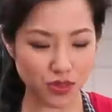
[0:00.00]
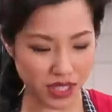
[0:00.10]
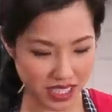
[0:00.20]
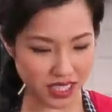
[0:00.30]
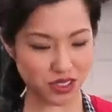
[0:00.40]
for
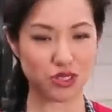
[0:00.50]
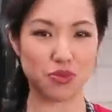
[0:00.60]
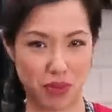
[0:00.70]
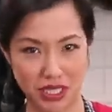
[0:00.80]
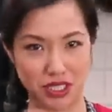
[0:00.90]
this because there's a
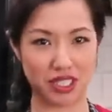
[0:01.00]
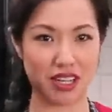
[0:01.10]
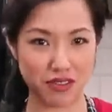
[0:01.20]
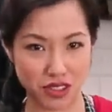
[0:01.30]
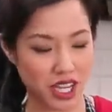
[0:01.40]
bunch of
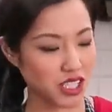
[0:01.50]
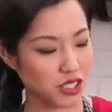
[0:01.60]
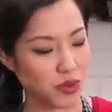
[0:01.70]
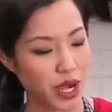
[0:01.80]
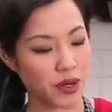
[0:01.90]
stuff to
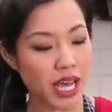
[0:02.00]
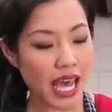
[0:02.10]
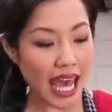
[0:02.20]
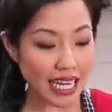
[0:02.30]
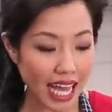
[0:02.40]
toss around.
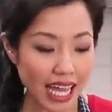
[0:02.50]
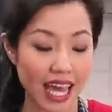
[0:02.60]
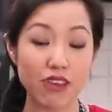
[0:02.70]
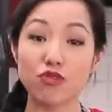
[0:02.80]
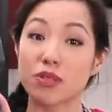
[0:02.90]
And I
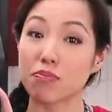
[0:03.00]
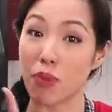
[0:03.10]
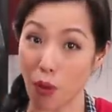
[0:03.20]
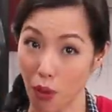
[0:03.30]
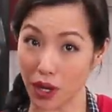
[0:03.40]
have some
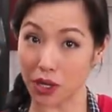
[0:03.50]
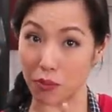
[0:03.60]
pork